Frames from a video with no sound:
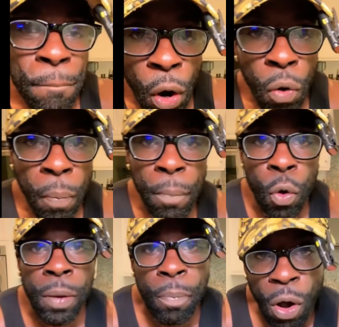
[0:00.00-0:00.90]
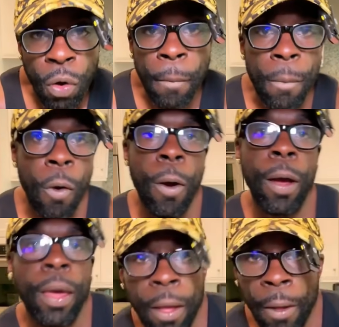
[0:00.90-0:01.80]
broke boy, broke boy.
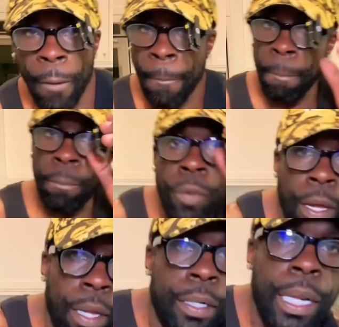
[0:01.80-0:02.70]
They